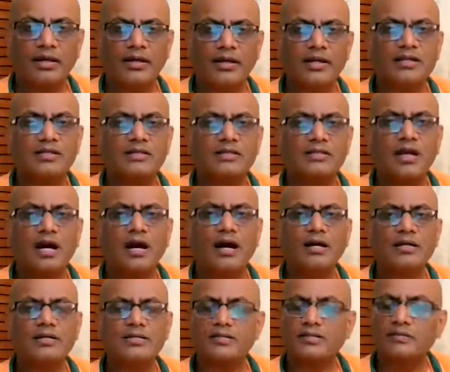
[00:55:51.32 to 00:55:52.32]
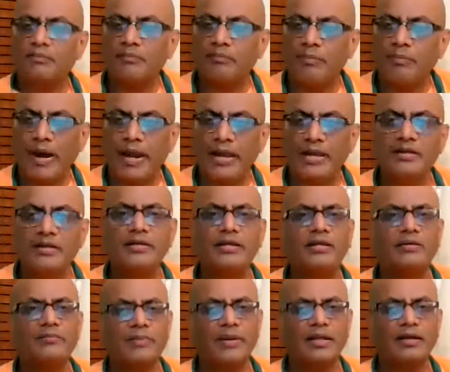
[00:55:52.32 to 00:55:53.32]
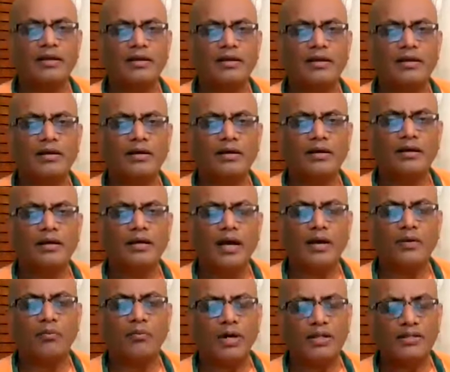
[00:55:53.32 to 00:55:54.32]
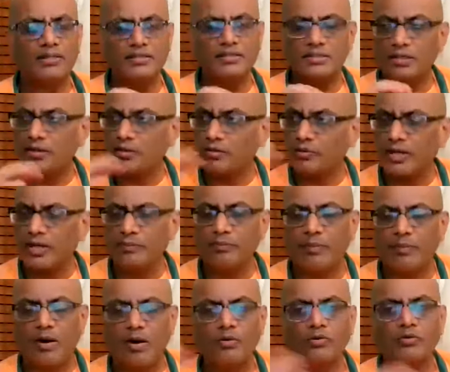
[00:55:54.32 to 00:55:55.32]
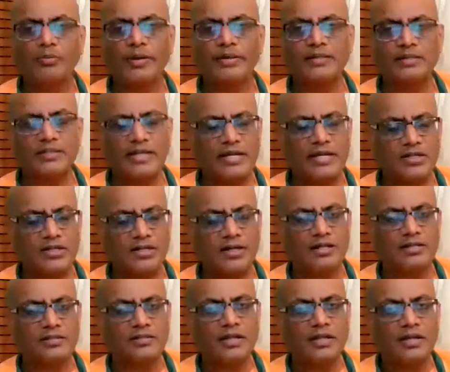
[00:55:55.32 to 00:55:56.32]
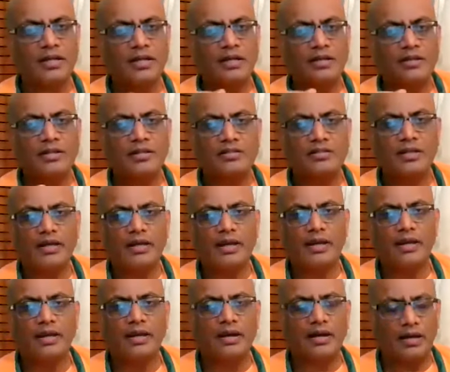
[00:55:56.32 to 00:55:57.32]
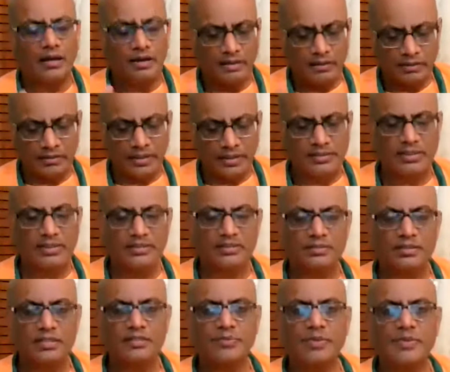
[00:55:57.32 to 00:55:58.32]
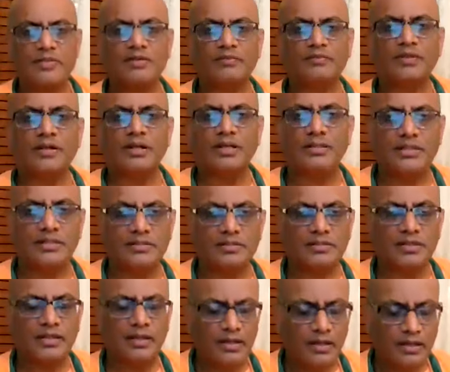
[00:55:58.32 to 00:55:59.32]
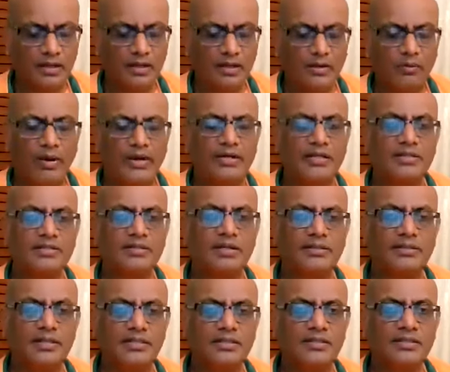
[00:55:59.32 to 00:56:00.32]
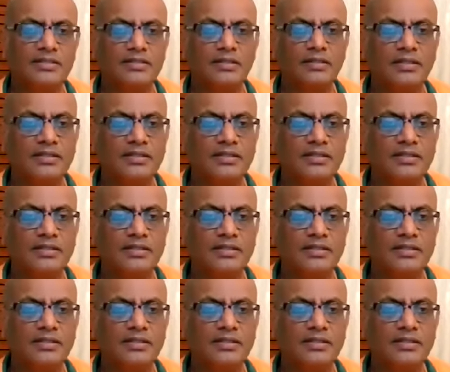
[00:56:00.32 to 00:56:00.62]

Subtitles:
It starts binding me. And once you get bound by these Aishanas, this Rajas, this speaks of the Rajas. Why it is Rajas? This